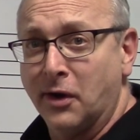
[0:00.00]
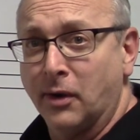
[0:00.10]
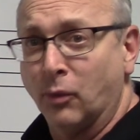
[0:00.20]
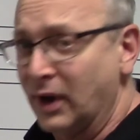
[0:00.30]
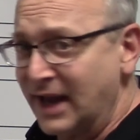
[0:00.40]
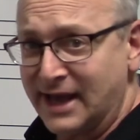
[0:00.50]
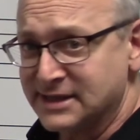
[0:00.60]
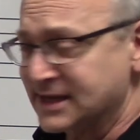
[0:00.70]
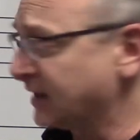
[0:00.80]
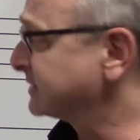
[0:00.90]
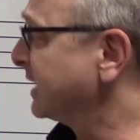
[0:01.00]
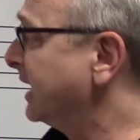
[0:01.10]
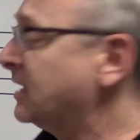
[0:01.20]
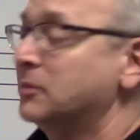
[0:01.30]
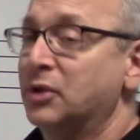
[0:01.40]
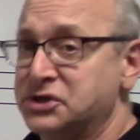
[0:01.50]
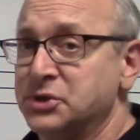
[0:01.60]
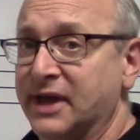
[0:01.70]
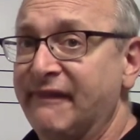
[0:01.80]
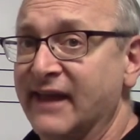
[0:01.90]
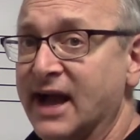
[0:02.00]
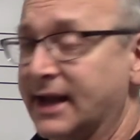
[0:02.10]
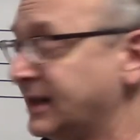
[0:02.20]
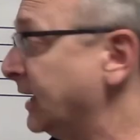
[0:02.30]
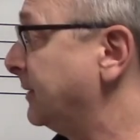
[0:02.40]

what A sounds like, but you get the idea.